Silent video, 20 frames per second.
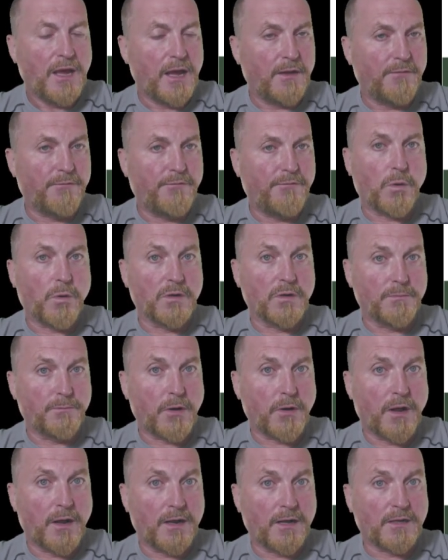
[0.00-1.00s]
and foreign
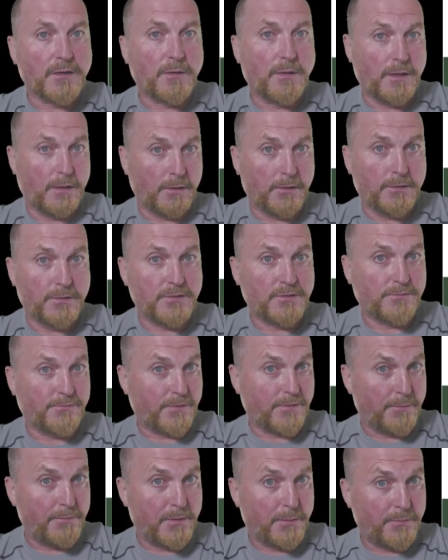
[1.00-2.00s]
product alerts
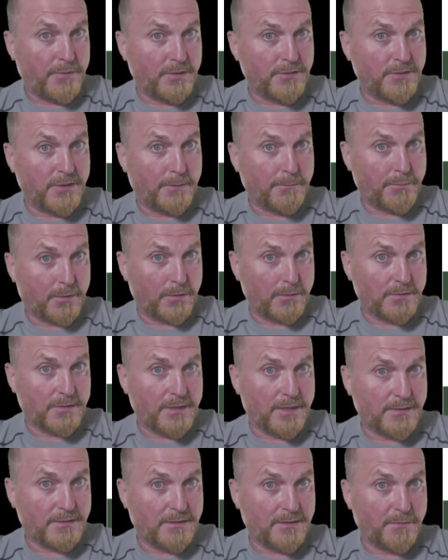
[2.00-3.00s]
from the bridging
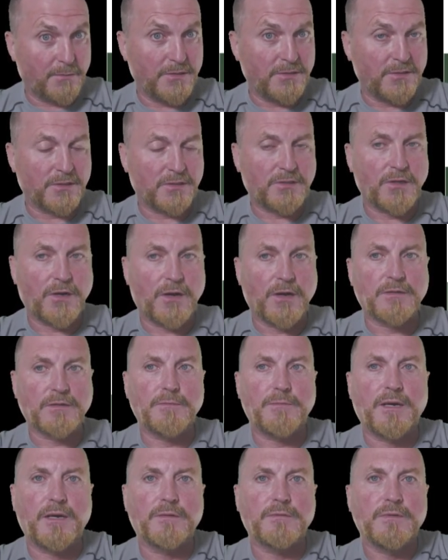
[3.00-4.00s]
process that we just talked
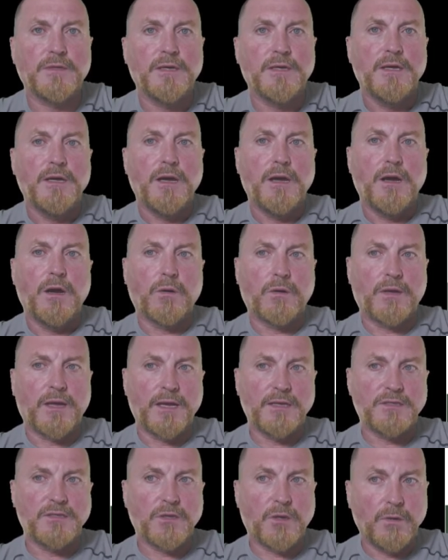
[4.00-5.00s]
about.
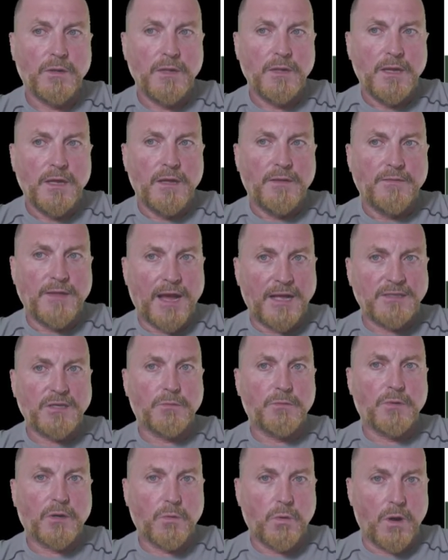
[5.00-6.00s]
Okay, so that's
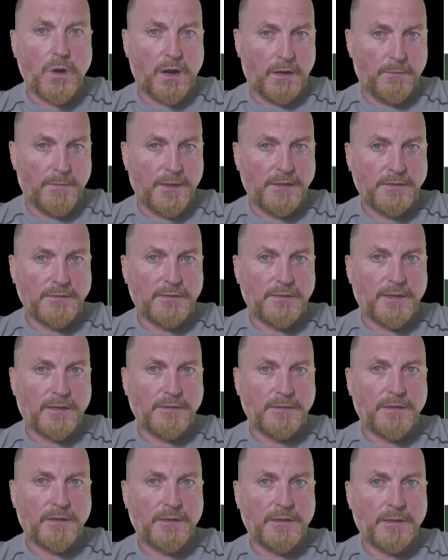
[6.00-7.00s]
a requirement
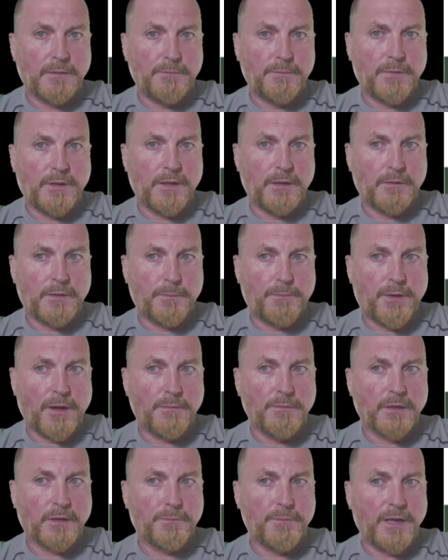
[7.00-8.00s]
that the
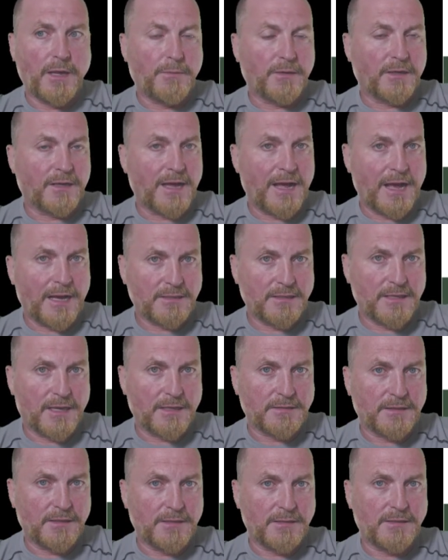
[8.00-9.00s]
public be able to
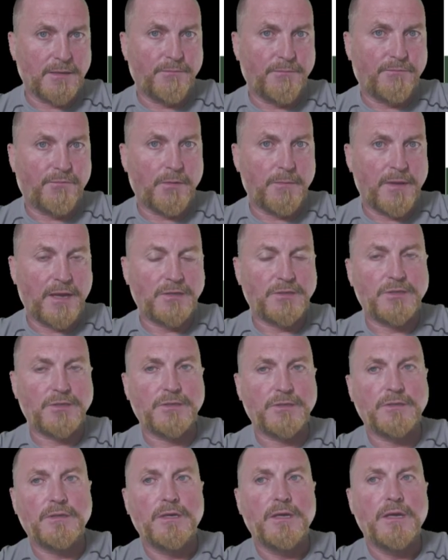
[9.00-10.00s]
access this
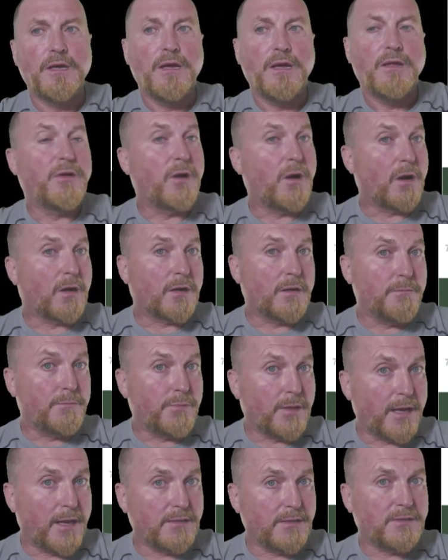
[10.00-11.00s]
information. There are
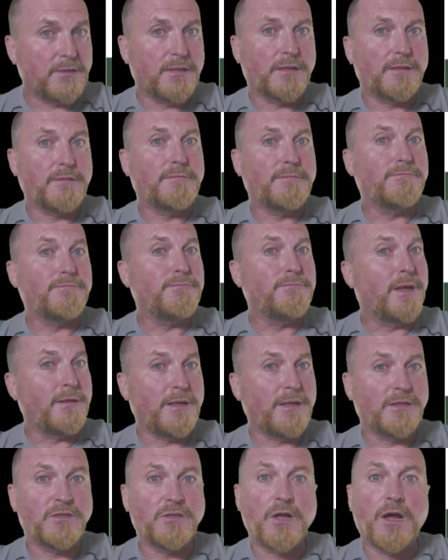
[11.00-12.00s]
complaints that
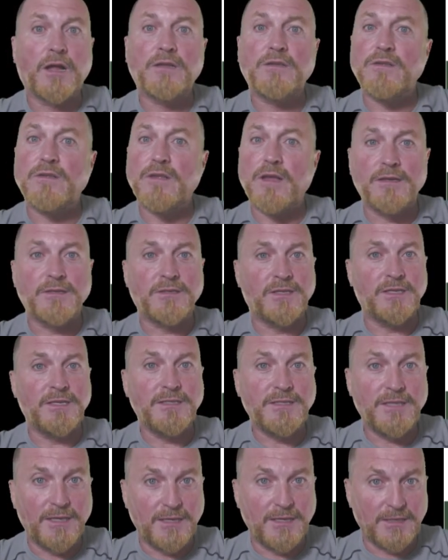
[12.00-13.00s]
it's not as
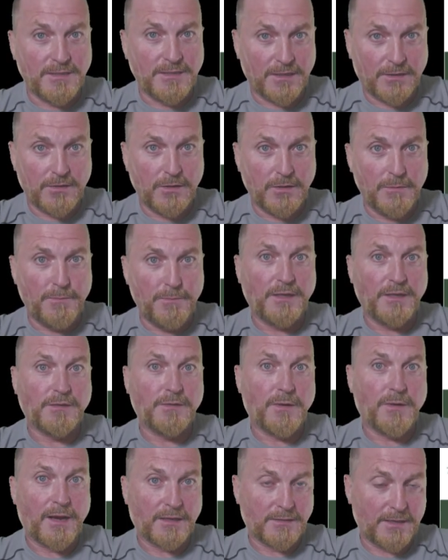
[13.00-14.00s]
easy as it could be to
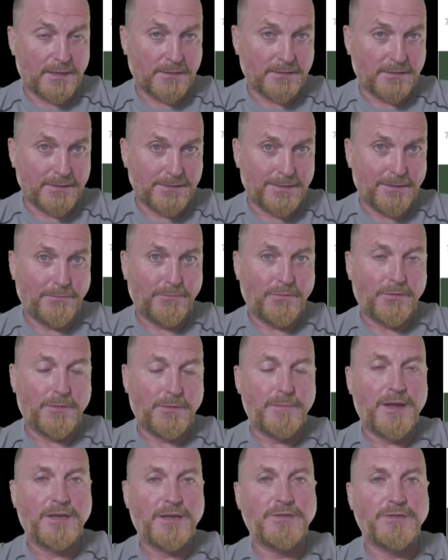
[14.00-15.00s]
access this
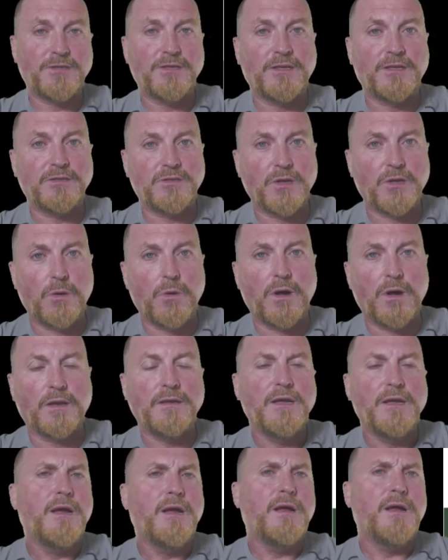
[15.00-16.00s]
information, and so on.
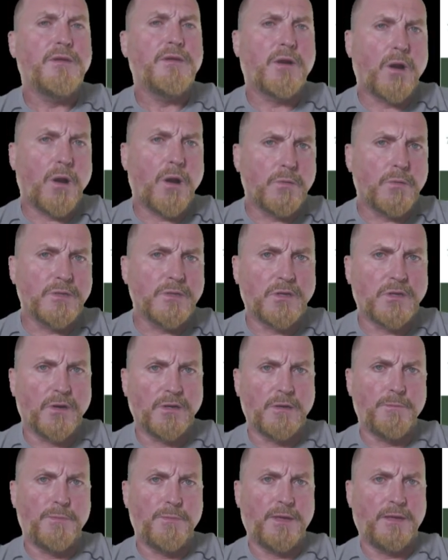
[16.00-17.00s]
There are always going
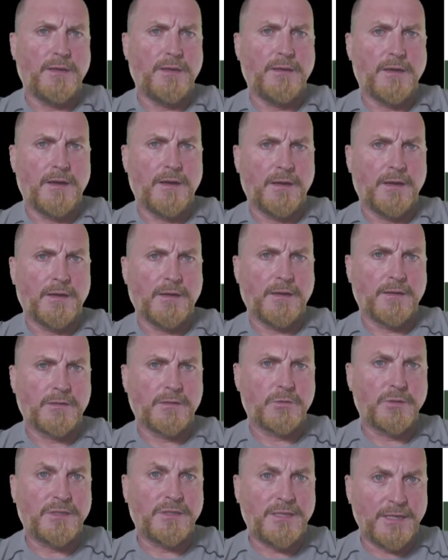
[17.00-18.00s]
to be
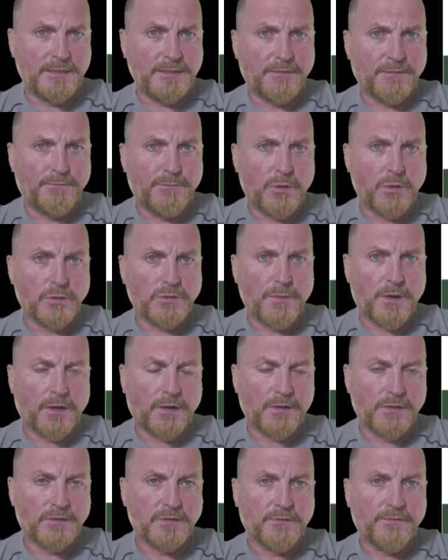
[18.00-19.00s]
critiques of
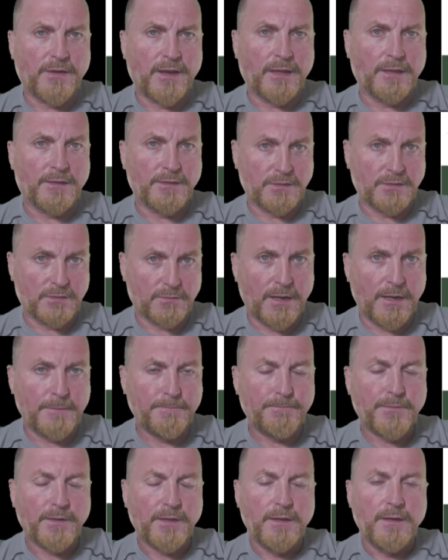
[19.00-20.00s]
post-market surveillance, right?
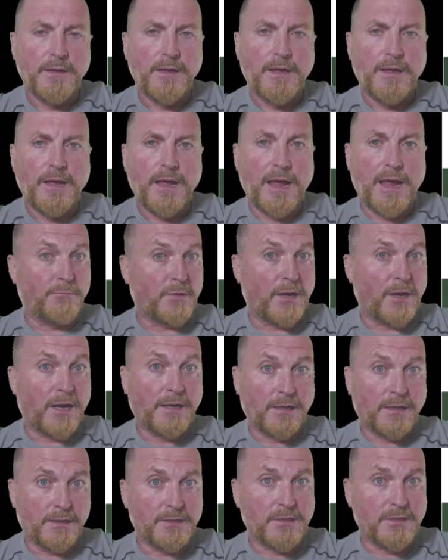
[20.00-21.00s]
And
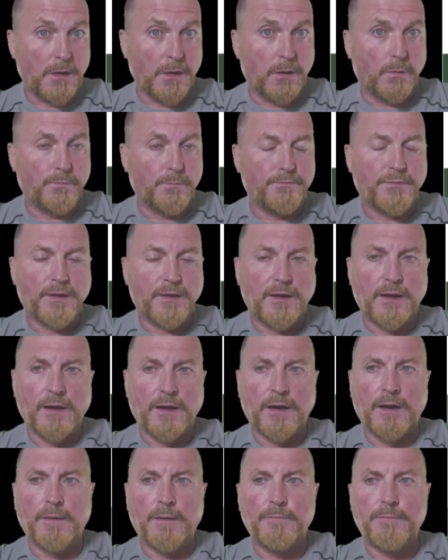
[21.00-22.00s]
rightly so.
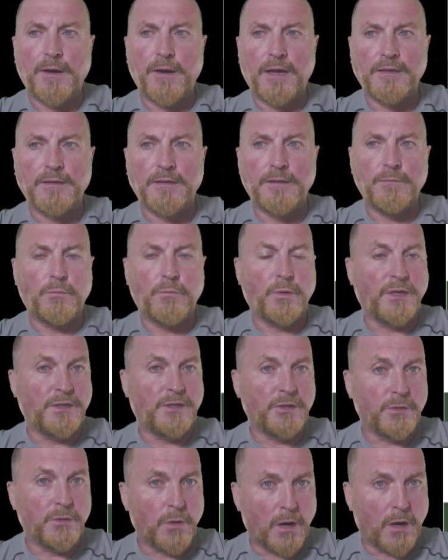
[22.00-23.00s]
But we
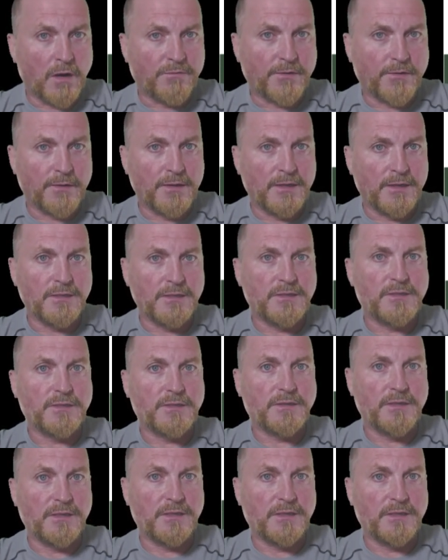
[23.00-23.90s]
do offer these